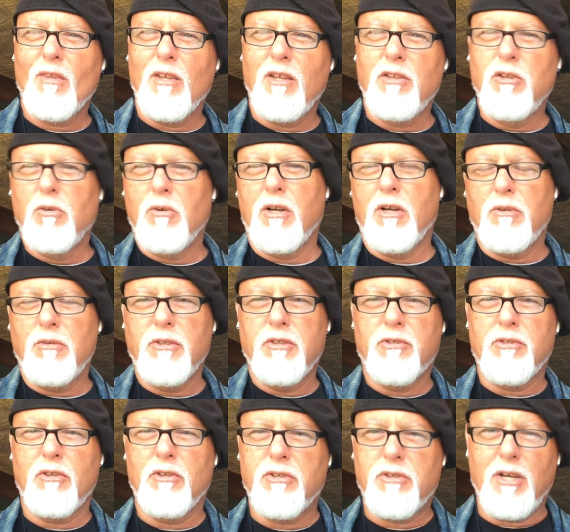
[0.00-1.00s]
and you want to
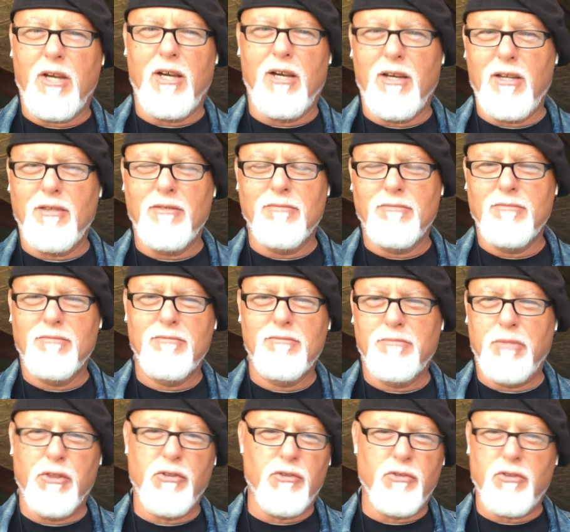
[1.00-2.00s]
research on
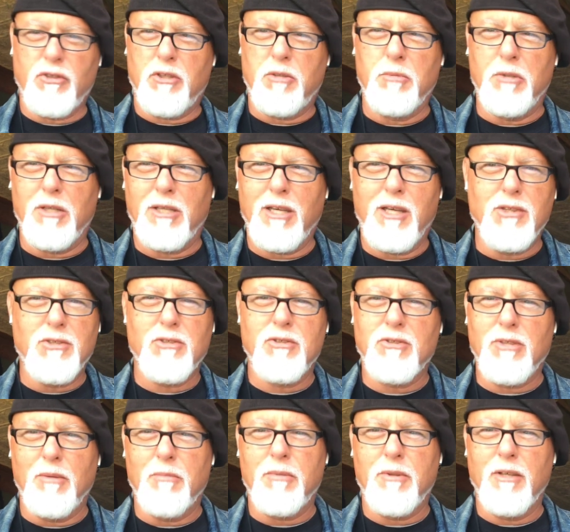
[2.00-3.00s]
business or communication or
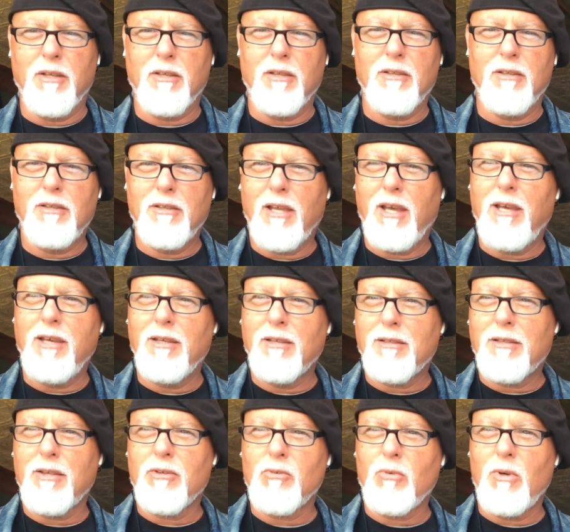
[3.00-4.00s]
something, hey,
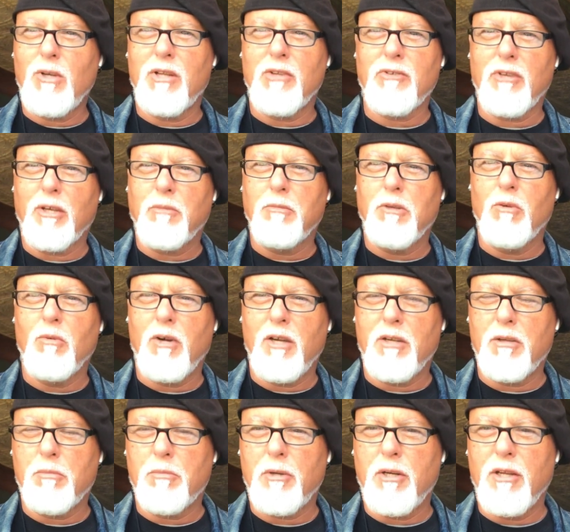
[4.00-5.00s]
guess what? It's like me
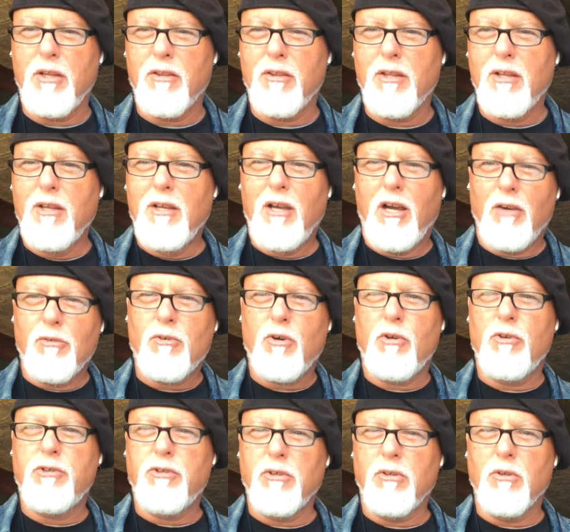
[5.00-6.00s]
wanting to breathe. Of
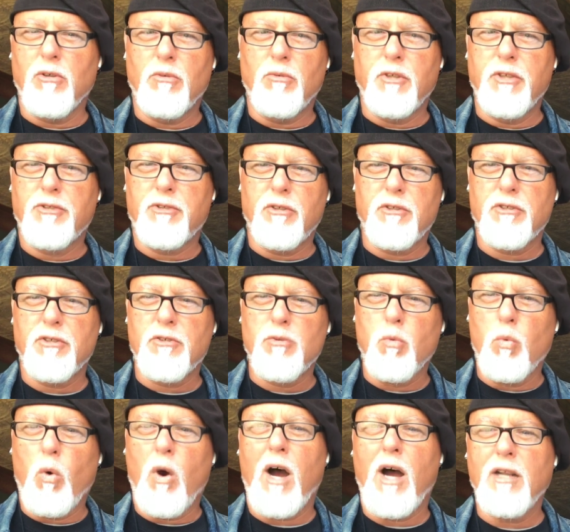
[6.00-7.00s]
course you do. Researchers
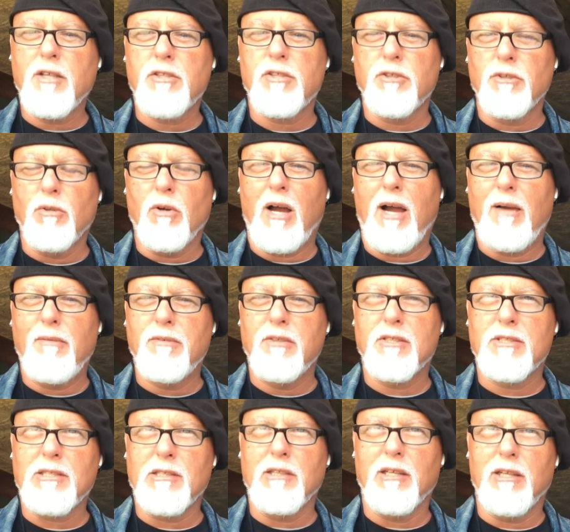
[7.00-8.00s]
want to,
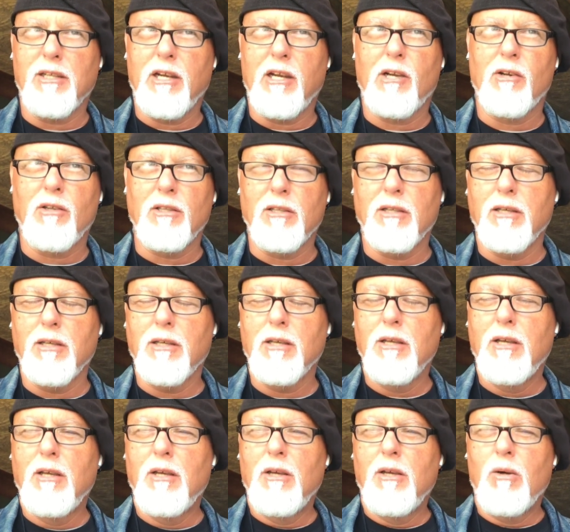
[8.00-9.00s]
obviously, inherently,
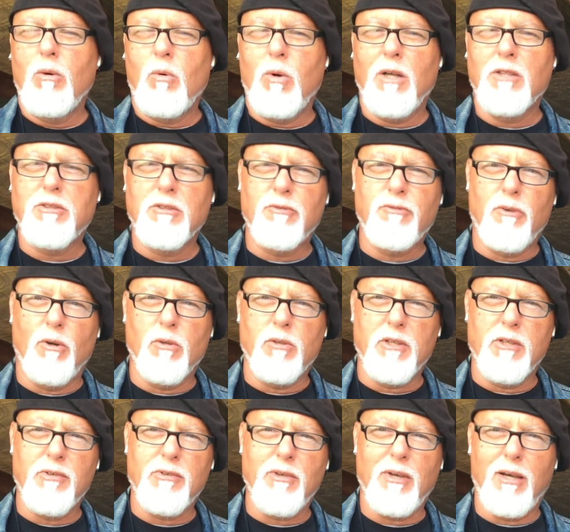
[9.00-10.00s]
want to
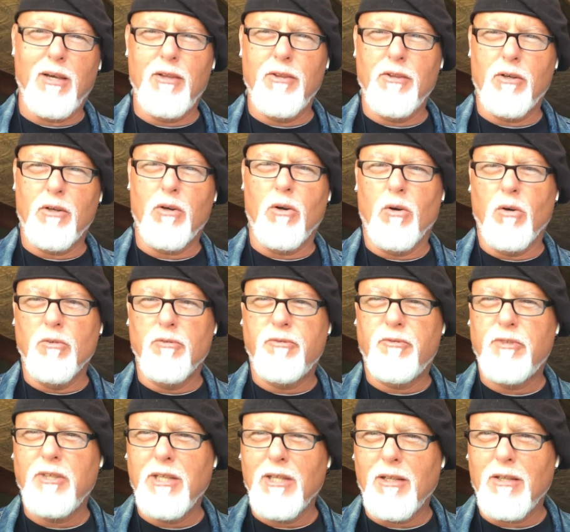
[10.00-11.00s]
focus on their own
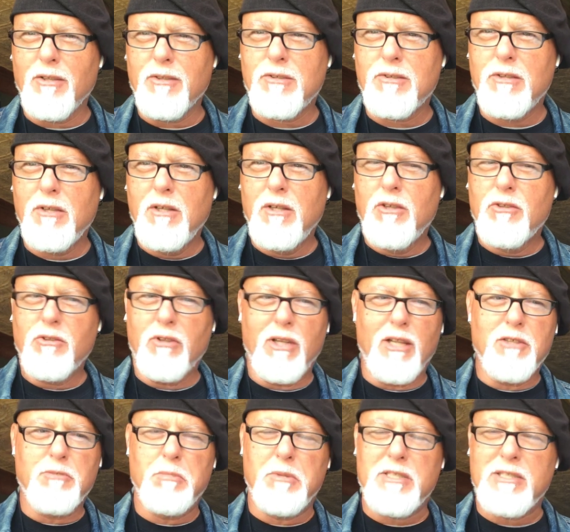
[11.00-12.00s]
fields. So
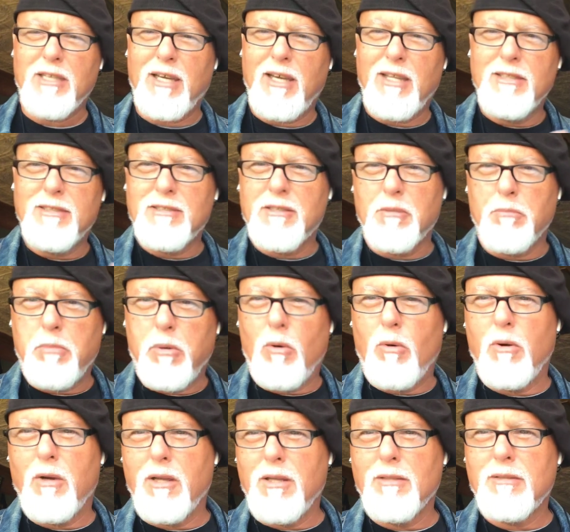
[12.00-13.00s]
that's besides the
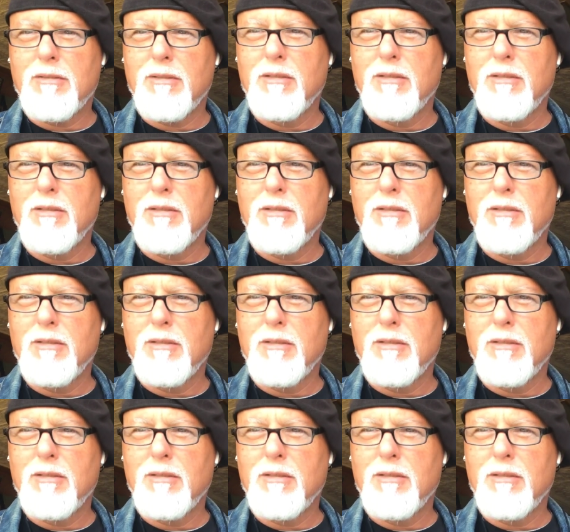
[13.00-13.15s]
point,